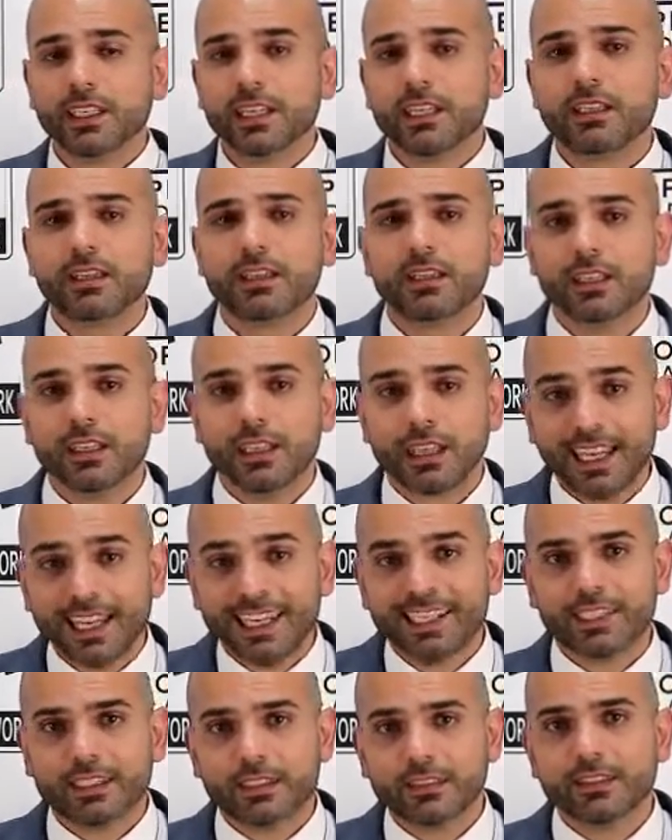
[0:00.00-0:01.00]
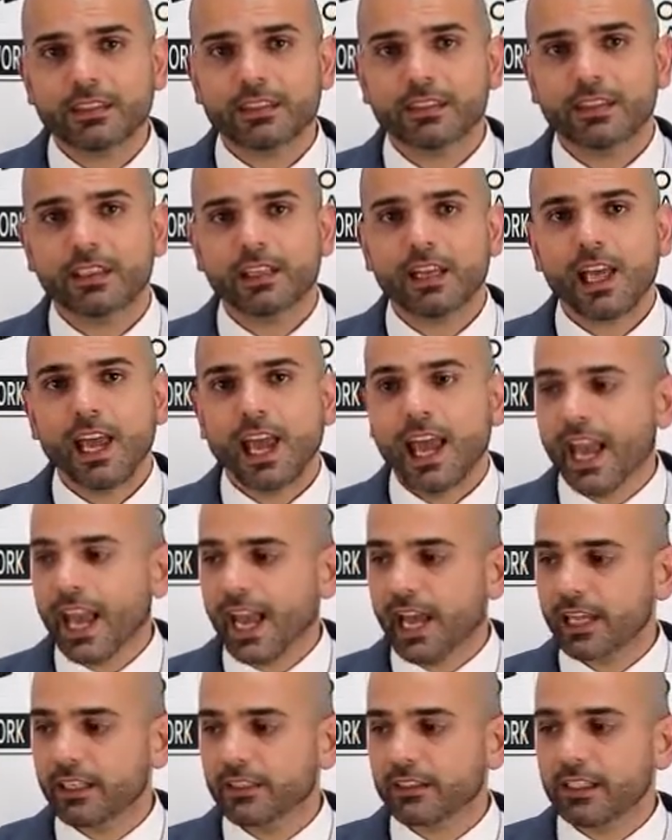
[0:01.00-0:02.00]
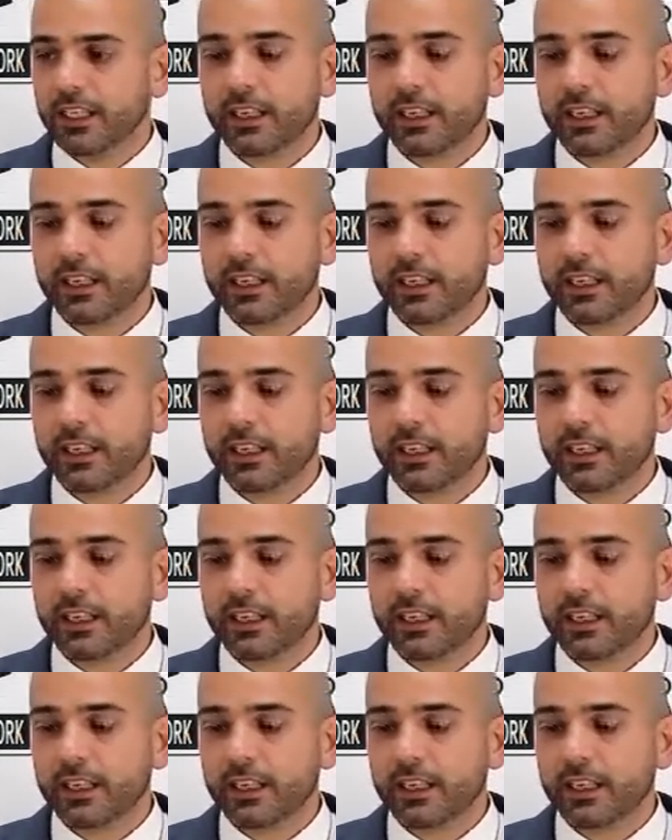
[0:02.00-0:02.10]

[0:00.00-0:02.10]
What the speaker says: in it, and